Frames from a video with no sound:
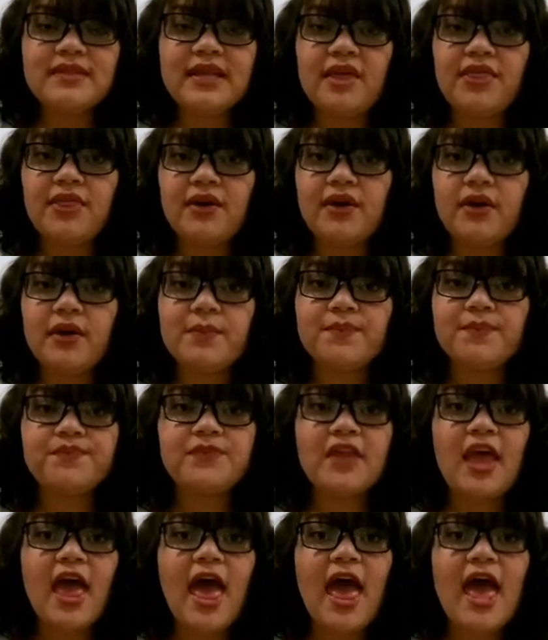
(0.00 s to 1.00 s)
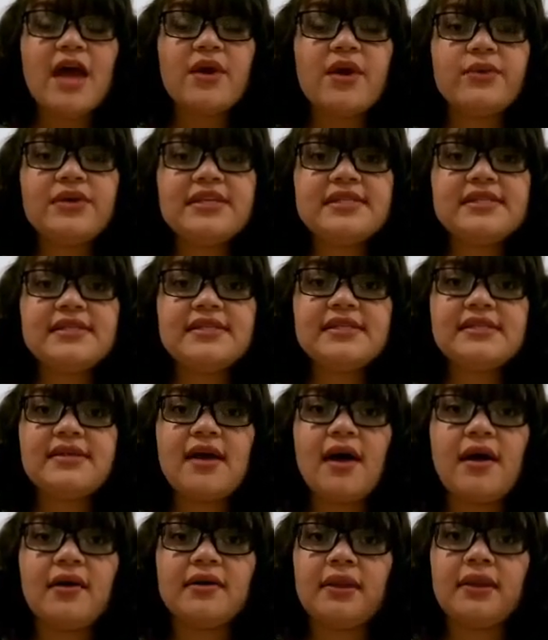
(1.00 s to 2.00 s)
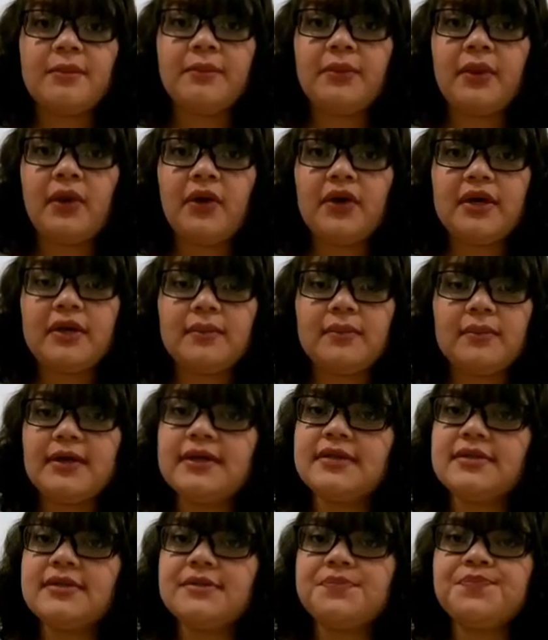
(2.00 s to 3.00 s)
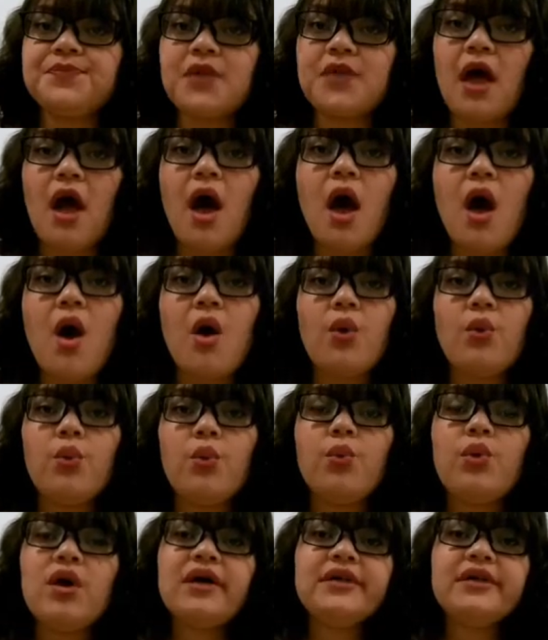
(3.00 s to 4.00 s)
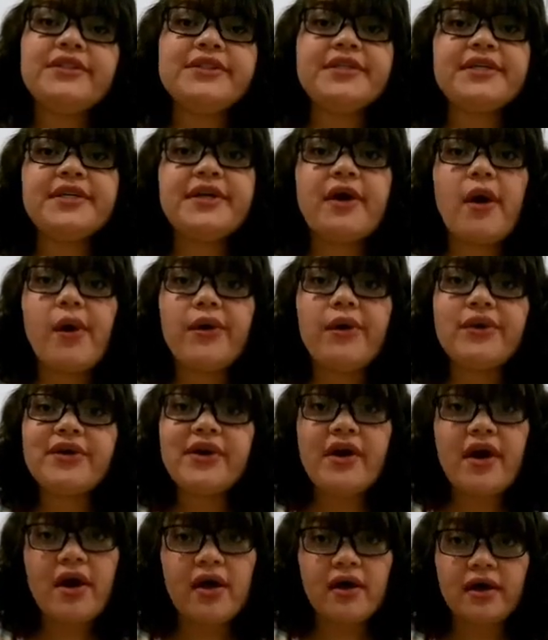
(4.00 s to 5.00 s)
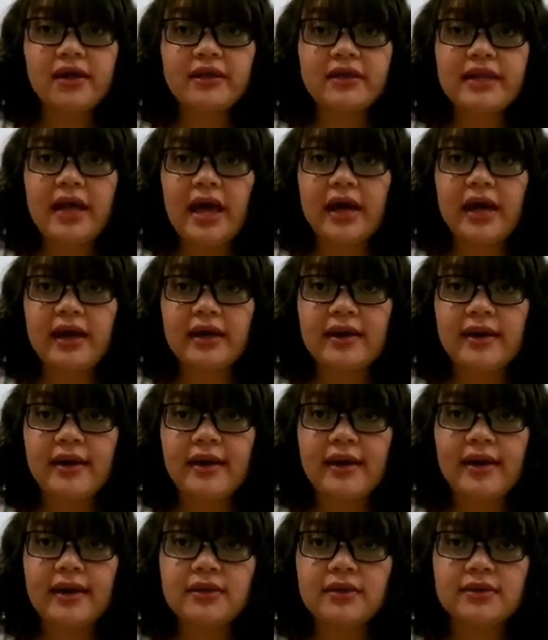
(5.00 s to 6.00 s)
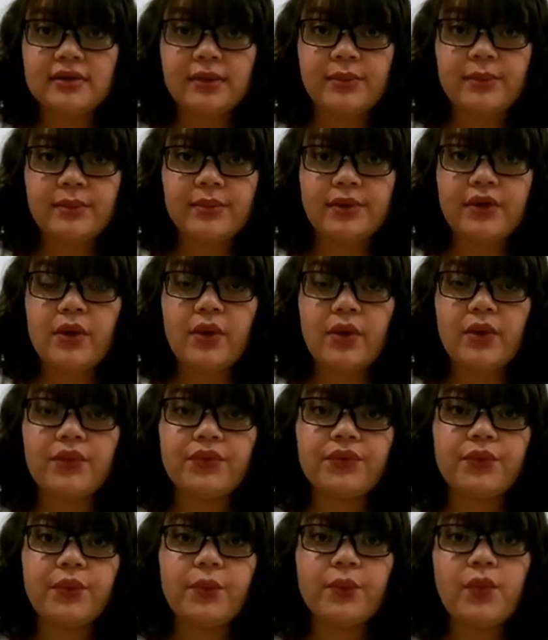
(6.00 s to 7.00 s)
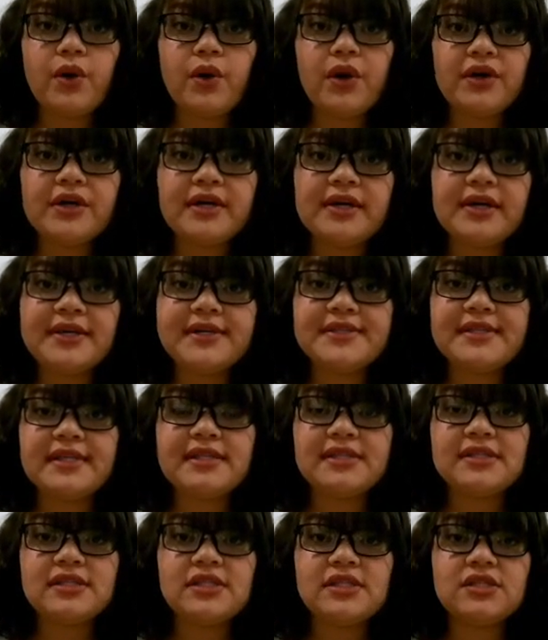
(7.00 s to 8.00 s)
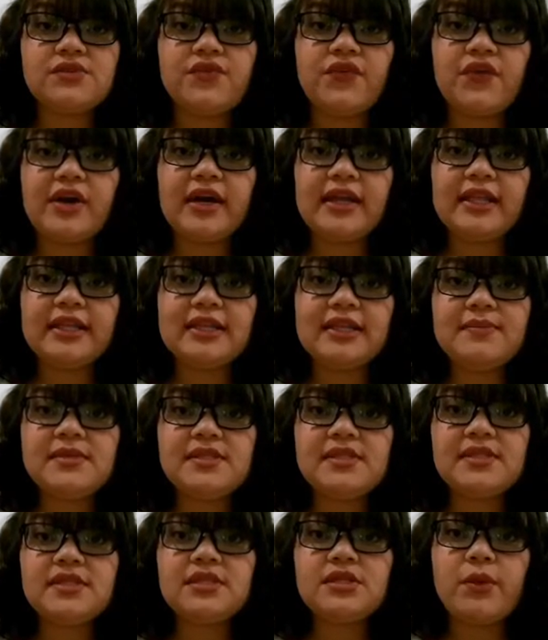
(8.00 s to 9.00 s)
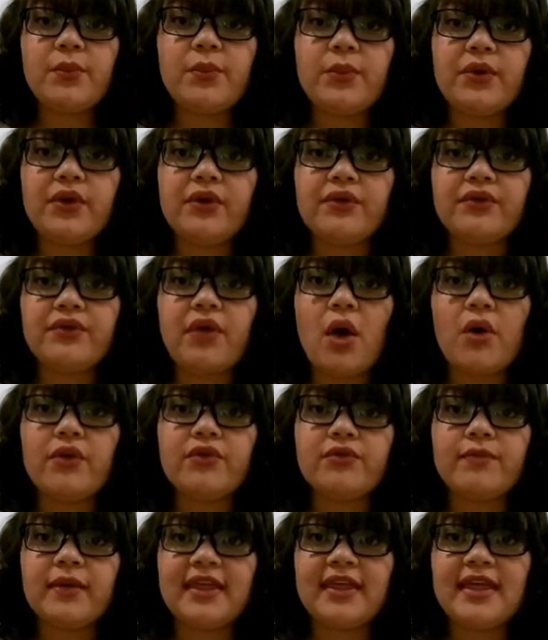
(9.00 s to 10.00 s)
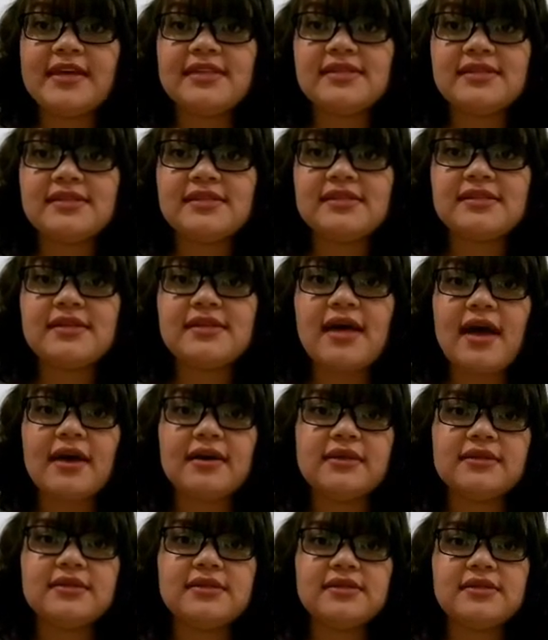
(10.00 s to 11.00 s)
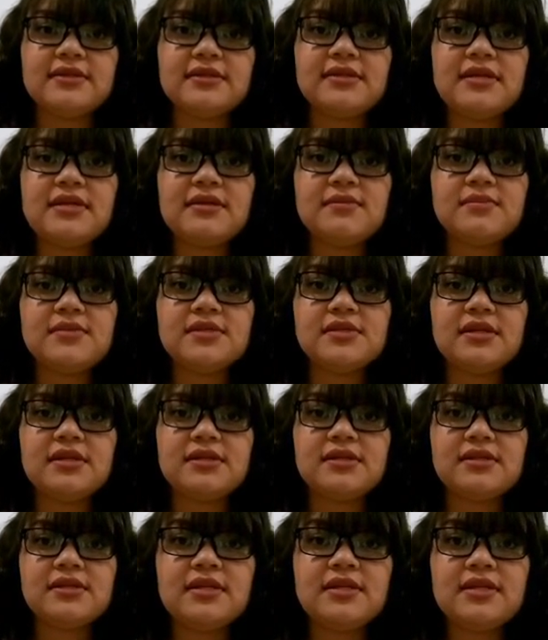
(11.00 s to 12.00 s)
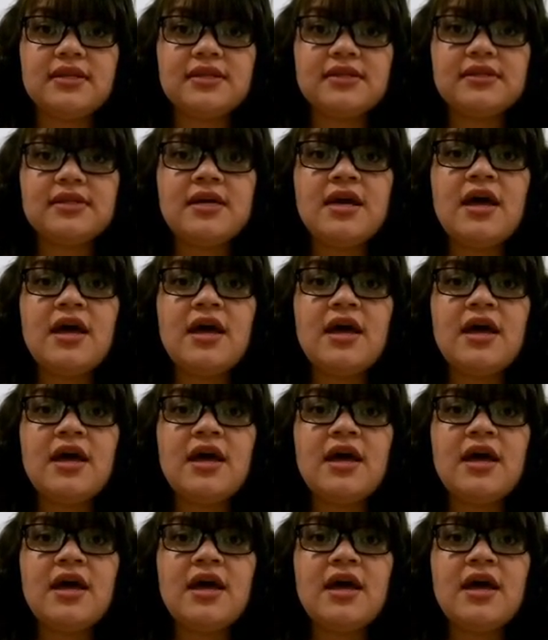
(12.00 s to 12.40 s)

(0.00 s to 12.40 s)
Third, recent unemployment. On the other hand, a high number of workers exist for a limited number of vacancies, and this seems destined